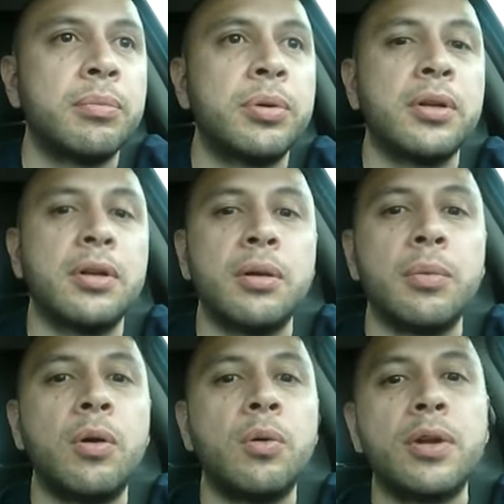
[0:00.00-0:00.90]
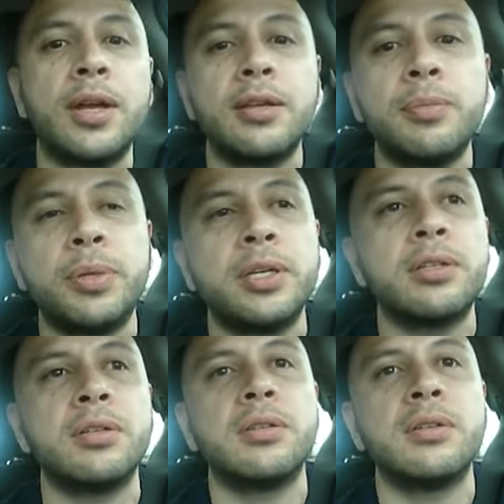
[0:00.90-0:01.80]
putting up old ass
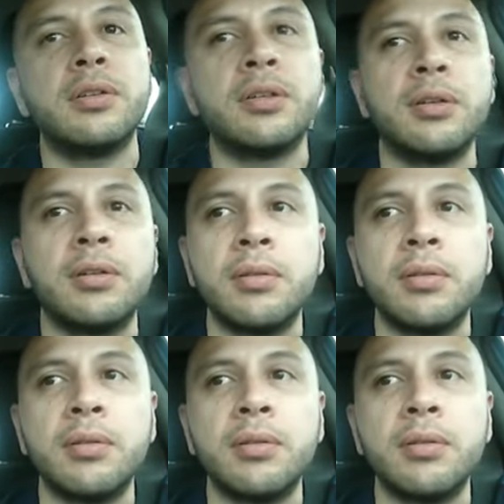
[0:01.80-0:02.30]
pictures and